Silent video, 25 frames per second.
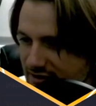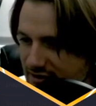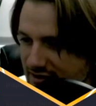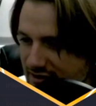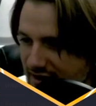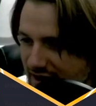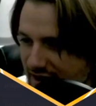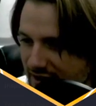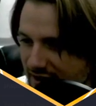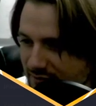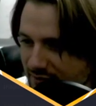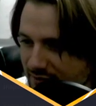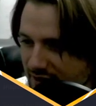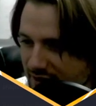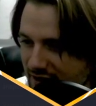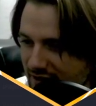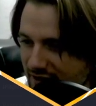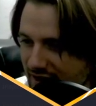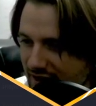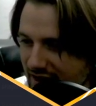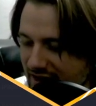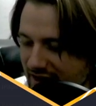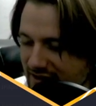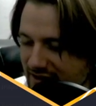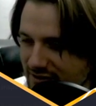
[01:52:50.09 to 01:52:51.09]
Yeah, Fire
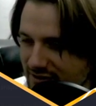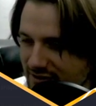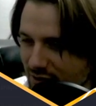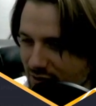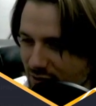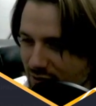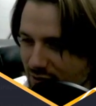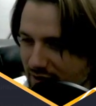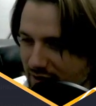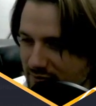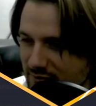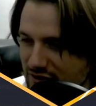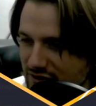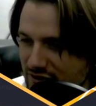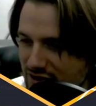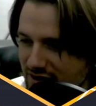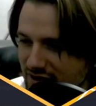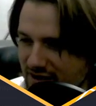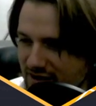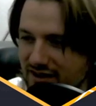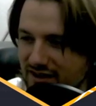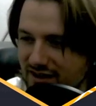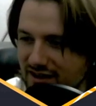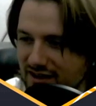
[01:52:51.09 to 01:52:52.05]
Eyes. OMG.